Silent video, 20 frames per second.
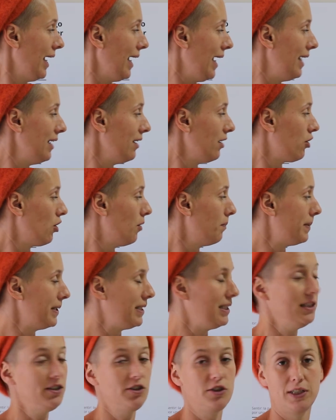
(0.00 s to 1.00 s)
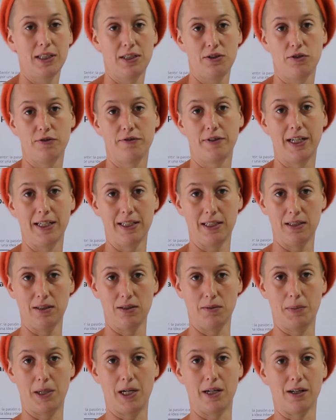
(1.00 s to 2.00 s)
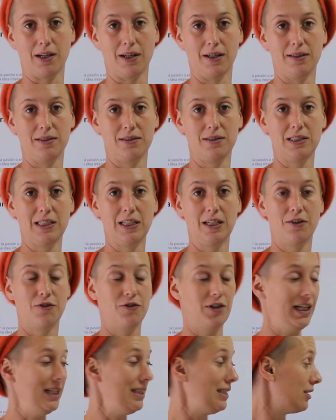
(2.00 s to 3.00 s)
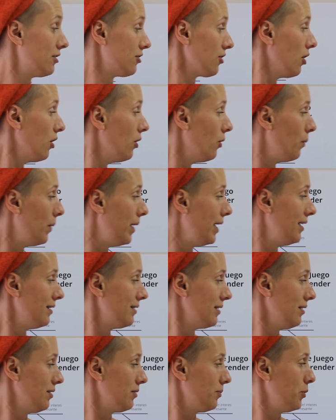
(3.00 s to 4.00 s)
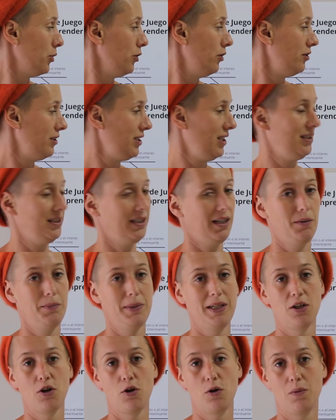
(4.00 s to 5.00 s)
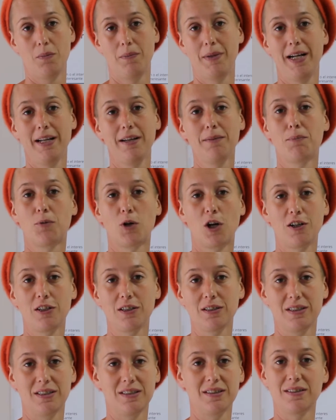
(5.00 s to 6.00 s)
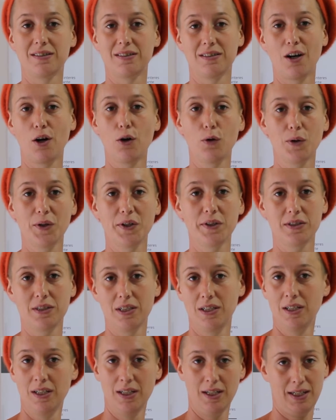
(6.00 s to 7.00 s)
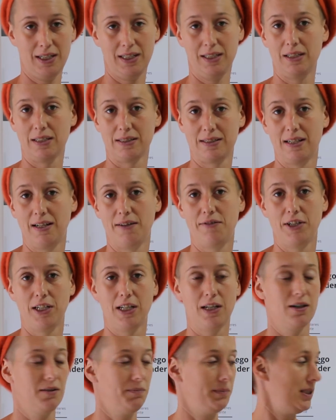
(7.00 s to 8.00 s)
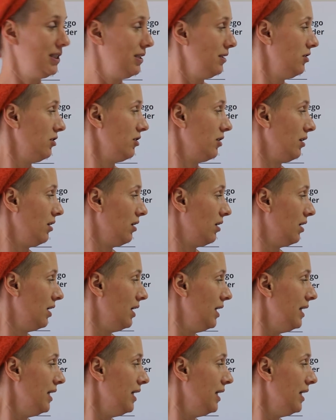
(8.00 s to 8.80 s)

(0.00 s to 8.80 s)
And the competition that you find in the market. Right? There's always entrepreneurs that tell me, no, my product is so good, it doesn't have any competition.